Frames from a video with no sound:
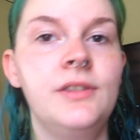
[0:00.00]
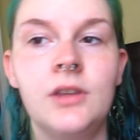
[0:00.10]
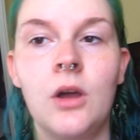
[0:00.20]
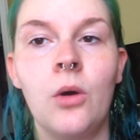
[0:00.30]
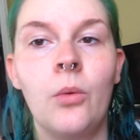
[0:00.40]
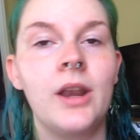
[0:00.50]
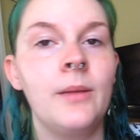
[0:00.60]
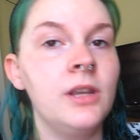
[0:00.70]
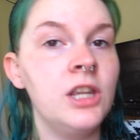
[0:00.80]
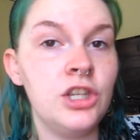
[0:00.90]
So what
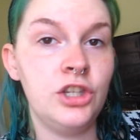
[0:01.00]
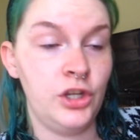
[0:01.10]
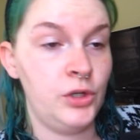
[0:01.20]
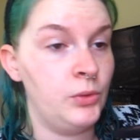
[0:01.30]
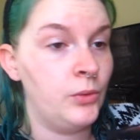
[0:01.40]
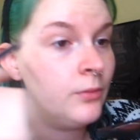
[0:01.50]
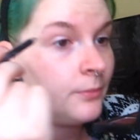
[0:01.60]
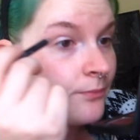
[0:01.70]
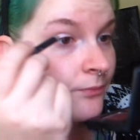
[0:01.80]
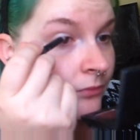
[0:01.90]
I'm gonna do
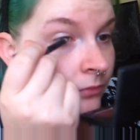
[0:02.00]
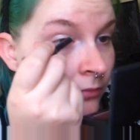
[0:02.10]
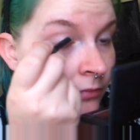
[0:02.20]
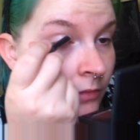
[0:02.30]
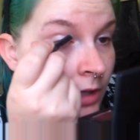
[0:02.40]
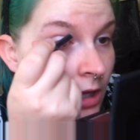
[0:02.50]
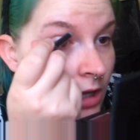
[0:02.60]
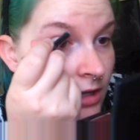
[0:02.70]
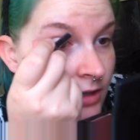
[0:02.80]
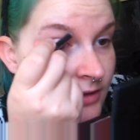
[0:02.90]

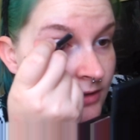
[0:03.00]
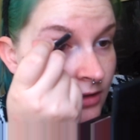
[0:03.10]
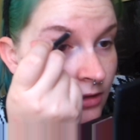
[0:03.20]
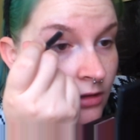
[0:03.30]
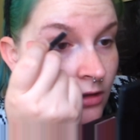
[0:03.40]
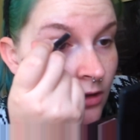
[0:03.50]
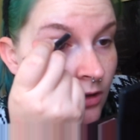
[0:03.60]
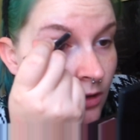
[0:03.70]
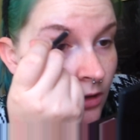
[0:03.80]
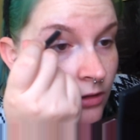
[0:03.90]
is
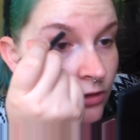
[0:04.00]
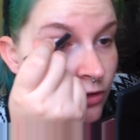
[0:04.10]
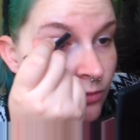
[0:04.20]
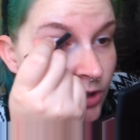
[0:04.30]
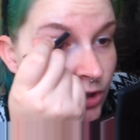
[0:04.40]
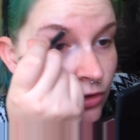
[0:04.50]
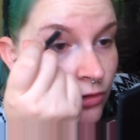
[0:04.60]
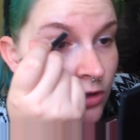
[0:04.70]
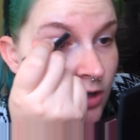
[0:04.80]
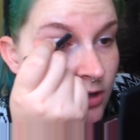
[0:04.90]
do my
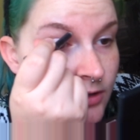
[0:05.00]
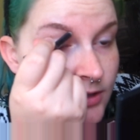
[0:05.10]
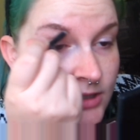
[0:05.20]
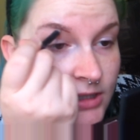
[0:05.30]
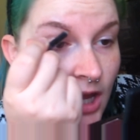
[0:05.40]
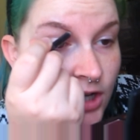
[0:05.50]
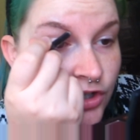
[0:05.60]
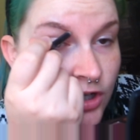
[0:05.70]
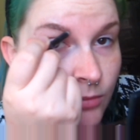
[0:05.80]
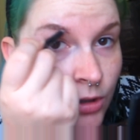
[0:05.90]
short little
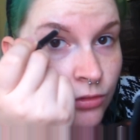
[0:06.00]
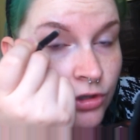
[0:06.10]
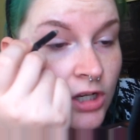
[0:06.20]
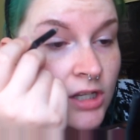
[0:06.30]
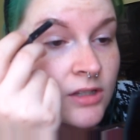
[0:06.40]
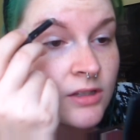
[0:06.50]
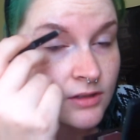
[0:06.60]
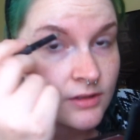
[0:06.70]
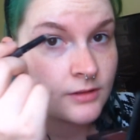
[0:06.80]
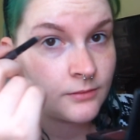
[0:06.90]
sketchy motions.